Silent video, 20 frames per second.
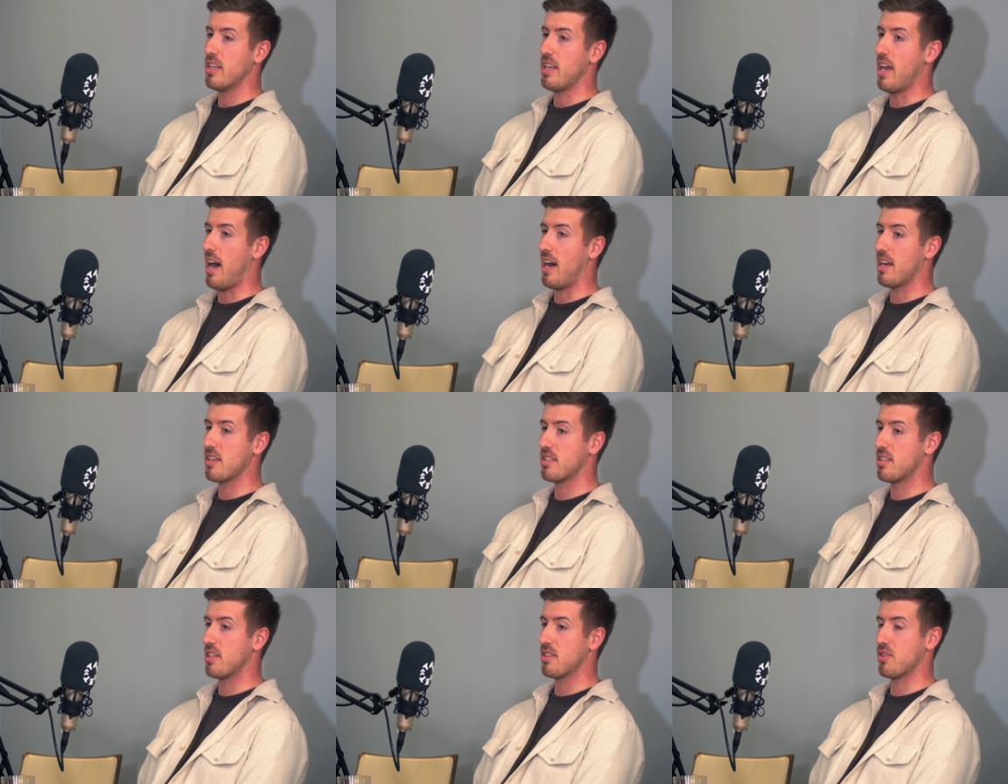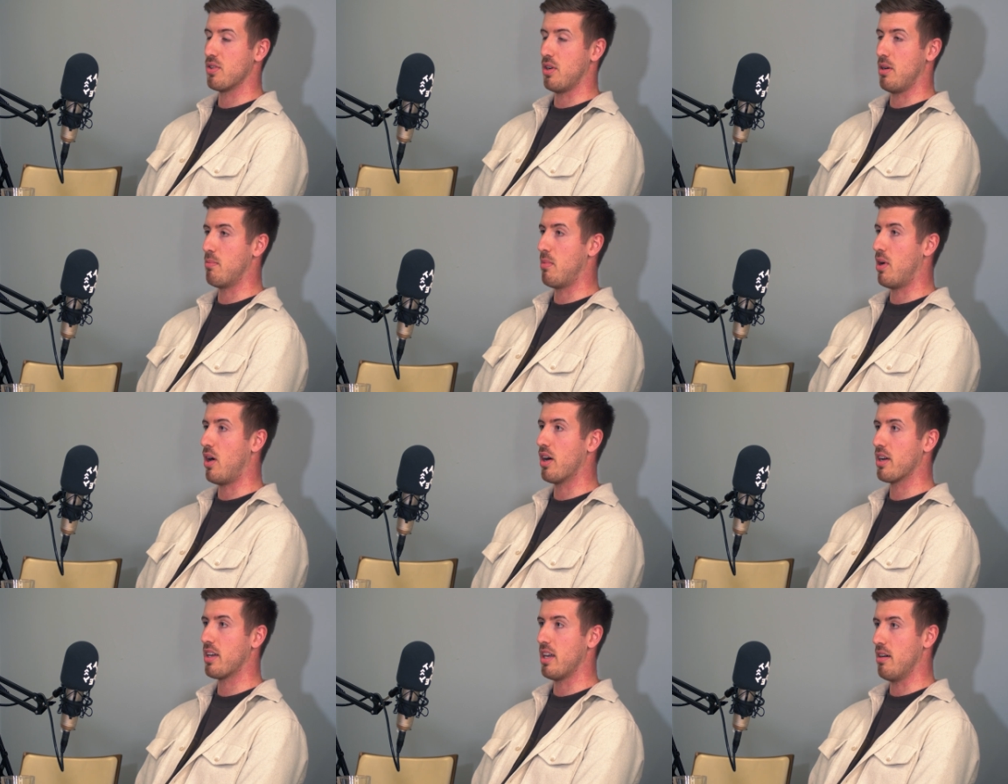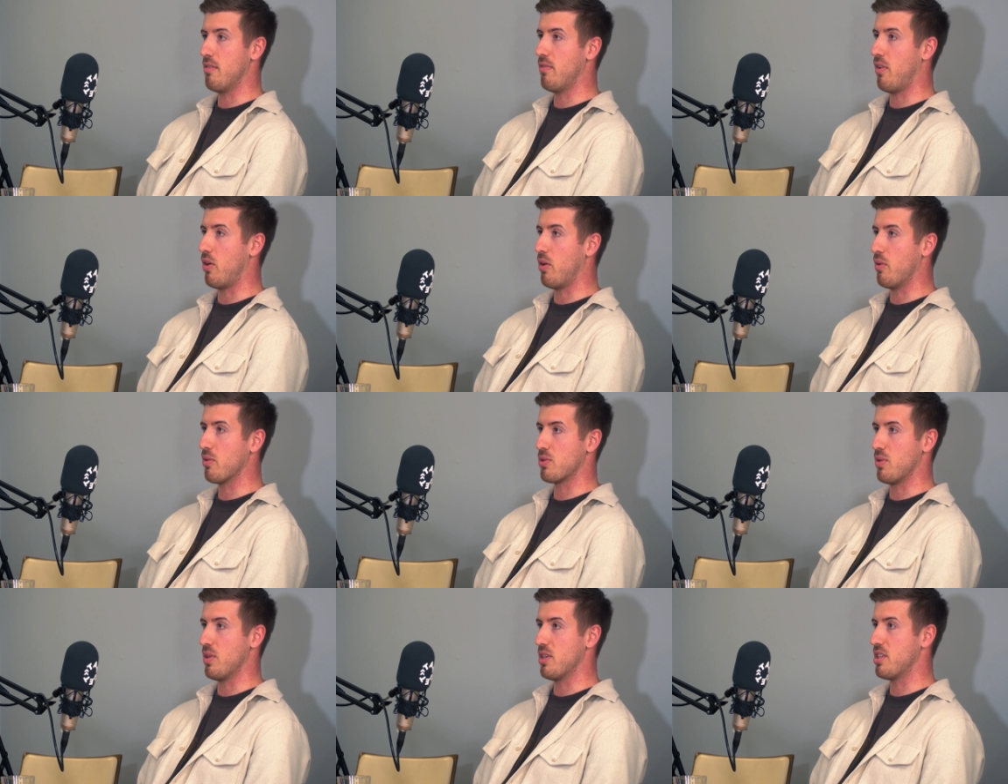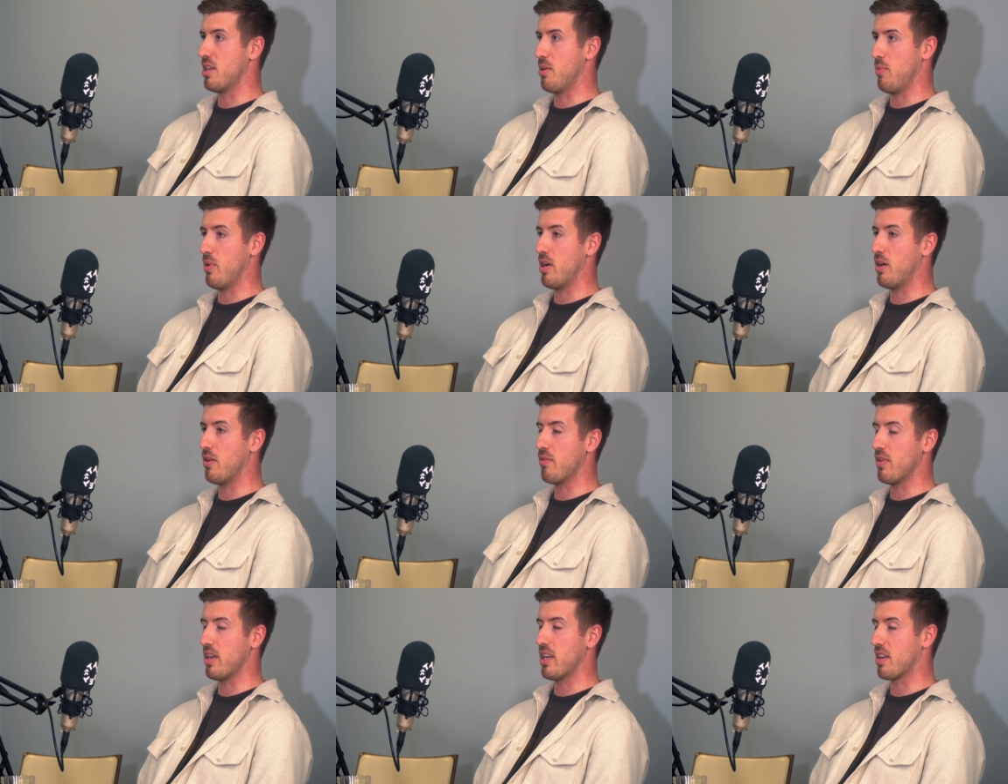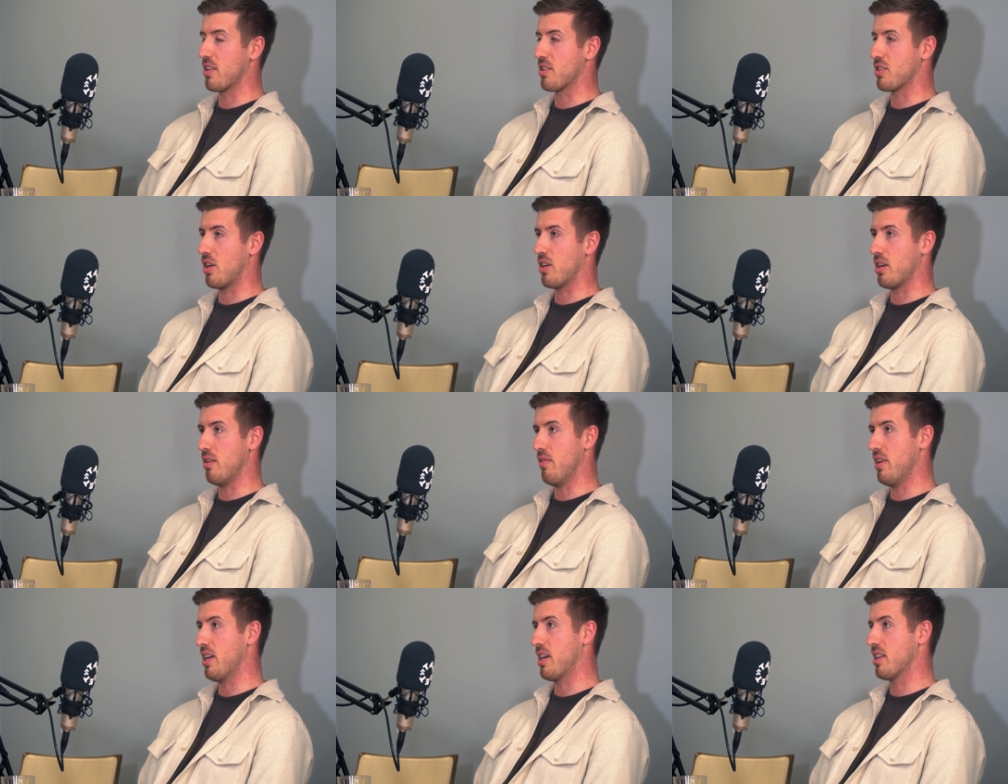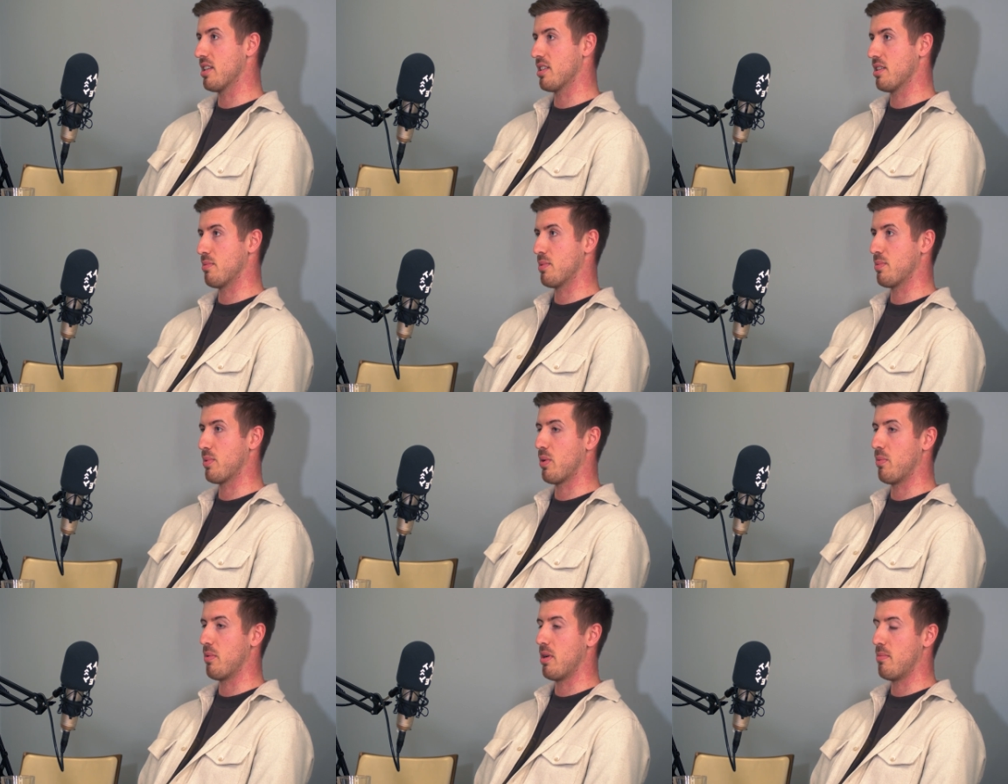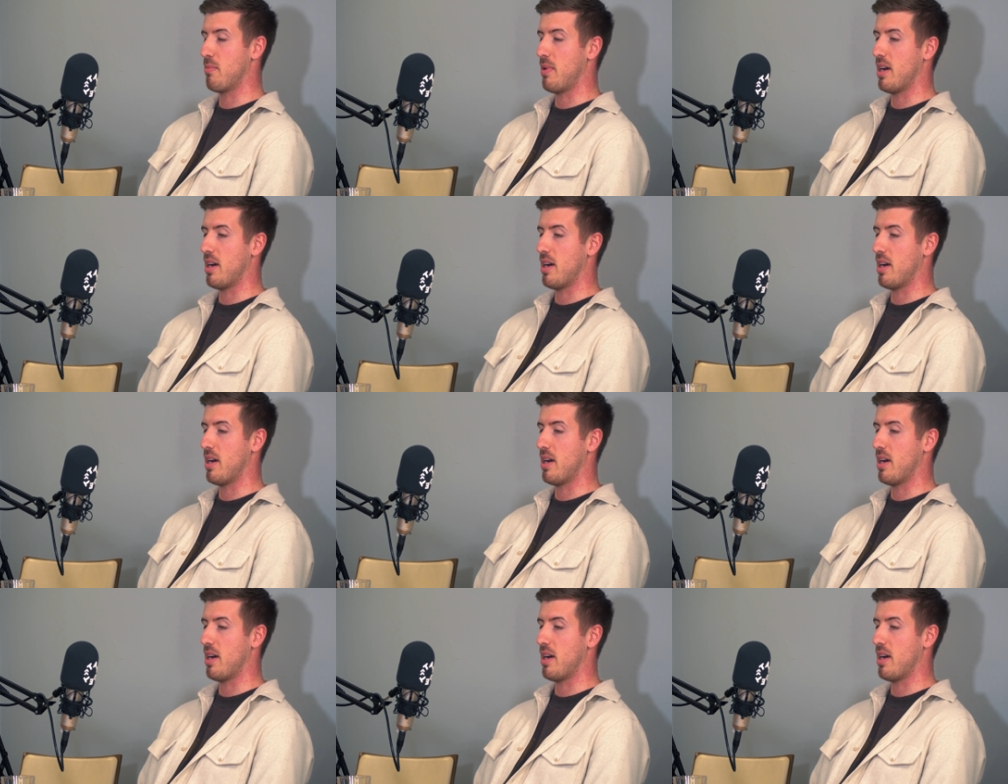as the sort of market evolves, which it will, vegan chocolate veganism is becoming a